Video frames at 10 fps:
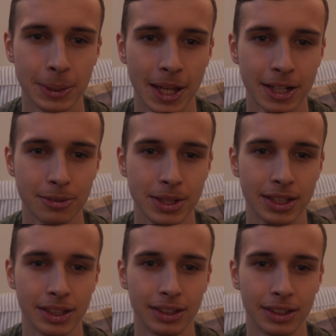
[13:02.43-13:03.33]
Next
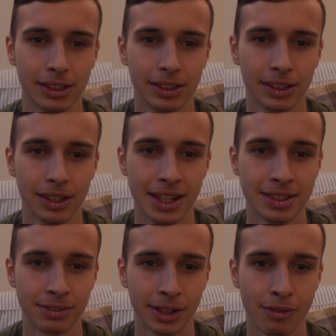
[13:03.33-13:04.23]
week
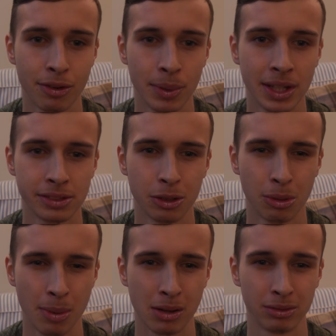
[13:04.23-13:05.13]
is a recovery week, so
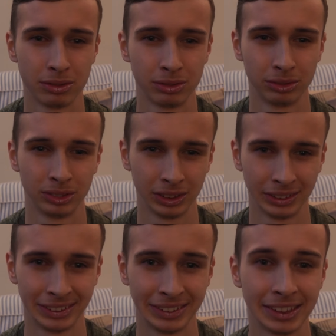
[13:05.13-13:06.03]
it'll be about
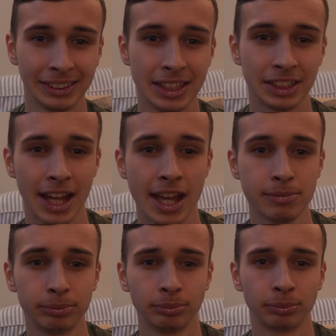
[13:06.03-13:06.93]
60-ish
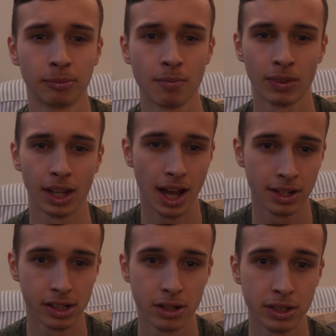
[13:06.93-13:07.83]
K.
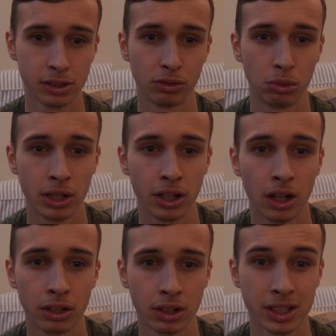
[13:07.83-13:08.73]
And only sort of one
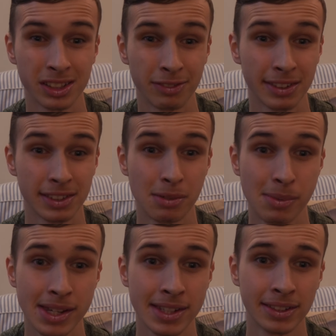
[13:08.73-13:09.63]
hard run, so I think it's going
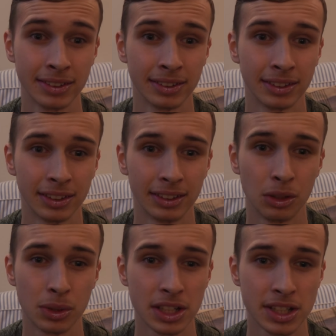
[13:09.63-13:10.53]
to be
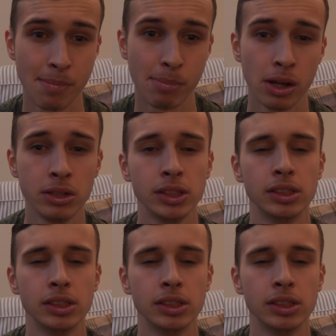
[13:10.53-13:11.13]
longish tempo.